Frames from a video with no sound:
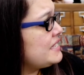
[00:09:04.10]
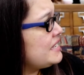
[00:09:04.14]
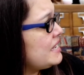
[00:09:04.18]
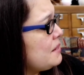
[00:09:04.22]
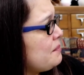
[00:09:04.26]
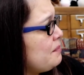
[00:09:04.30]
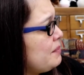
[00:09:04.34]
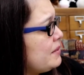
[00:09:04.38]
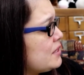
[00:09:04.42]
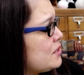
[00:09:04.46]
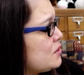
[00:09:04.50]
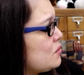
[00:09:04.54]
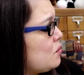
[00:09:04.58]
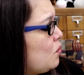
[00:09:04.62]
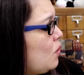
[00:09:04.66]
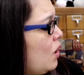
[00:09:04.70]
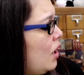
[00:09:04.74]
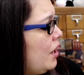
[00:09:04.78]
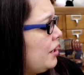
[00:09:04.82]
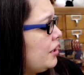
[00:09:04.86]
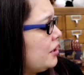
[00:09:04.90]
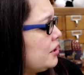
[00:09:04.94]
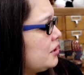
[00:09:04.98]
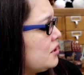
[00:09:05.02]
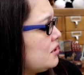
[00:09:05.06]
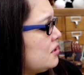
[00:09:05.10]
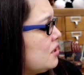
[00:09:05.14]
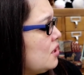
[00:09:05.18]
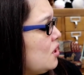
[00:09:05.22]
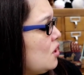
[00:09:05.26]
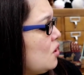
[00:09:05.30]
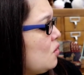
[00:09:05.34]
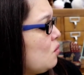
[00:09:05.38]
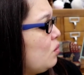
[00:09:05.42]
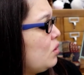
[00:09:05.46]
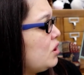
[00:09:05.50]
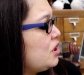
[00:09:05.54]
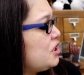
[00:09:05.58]
deepest waters
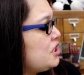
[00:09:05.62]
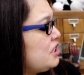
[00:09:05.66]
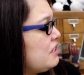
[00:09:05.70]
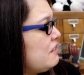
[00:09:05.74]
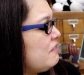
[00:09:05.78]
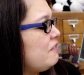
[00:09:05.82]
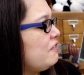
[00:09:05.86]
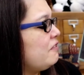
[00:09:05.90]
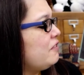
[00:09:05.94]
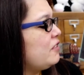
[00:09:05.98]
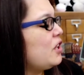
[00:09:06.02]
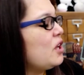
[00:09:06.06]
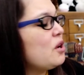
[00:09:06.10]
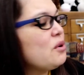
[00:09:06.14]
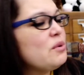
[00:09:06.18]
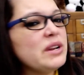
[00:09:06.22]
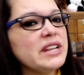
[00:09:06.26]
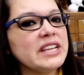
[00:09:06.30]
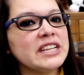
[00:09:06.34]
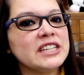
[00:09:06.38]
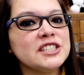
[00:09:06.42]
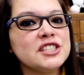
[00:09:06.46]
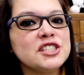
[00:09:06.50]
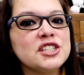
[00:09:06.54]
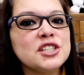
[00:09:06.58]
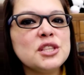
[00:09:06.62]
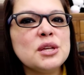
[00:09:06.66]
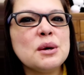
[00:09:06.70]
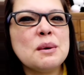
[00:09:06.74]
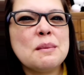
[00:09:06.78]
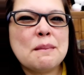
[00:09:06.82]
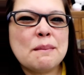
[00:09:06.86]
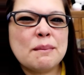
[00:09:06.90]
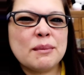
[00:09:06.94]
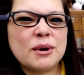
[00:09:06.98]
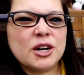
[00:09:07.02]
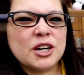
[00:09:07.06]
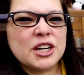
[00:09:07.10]
where she floated to the
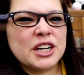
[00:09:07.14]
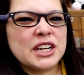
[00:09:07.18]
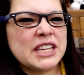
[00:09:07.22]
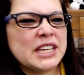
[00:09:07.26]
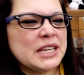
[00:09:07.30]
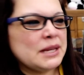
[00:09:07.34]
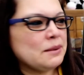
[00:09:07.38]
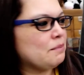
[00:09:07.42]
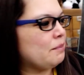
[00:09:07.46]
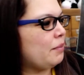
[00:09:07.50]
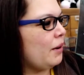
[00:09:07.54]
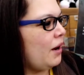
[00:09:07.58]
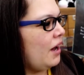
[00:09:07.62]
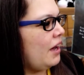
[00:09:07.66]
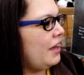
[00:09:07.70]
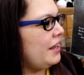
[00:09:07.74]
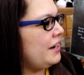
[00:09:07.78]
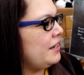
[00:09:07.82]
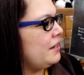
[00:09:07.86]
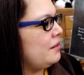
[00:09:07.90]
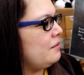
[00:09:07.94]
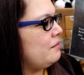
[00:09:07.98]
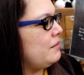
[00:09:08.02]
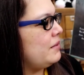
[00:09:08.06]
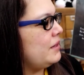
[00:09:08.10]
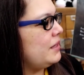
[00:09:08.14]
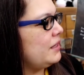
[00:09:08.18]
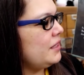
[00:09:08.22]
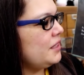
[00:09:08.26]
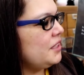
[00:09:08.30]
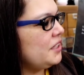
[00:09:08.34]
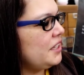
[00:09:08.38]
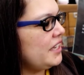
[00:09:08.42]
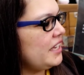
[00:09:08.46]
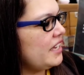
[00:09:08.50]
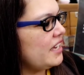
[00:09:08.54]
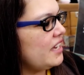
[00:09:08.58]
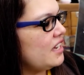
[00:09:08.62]
murky bottom.
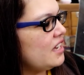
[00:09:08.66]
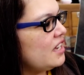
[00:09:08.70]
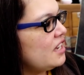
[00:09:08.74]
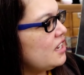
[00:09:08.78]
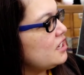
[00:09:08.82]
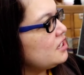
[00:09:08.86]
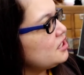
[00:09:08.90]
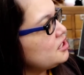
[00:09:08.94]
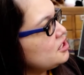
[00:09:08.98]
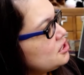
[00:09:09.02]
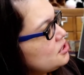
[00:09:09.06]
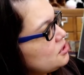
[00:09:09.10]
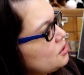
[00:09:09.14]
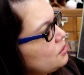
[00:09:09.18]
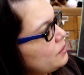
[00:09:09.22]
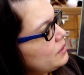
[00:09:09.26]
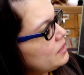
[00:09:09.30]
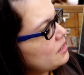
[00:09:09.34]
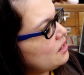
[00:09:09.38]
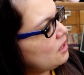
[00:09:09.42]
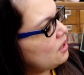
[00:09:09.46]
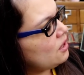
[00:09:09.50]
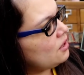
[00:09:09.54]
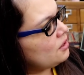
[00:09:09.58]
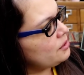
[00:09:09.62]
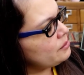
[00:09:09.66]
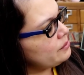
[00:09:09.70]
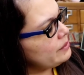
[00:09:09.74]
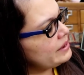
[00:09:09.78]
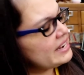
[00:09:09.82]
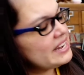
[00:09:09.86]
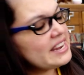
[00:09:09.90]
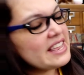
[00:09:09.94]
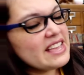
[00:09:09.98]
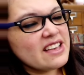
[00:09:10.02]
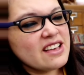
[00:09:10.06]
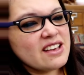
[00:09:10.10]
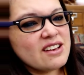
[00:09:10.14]
Look at, she's going all the
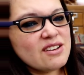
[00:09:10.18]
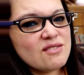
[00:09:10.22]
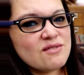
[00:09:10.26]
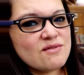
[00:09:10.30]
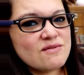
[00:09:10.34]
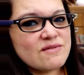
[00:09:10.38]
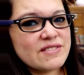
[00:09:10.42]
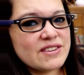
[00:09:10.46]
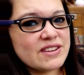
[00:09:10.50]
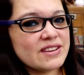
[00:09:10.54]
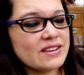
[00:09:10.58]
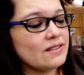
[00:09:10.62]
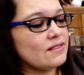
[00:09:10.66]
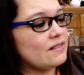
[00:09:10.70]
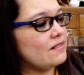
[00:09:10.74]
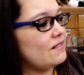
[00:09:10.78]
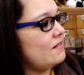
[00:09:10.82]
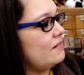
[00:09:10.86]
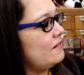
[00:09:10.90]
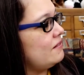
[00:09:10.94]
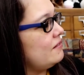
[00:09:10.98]
way down.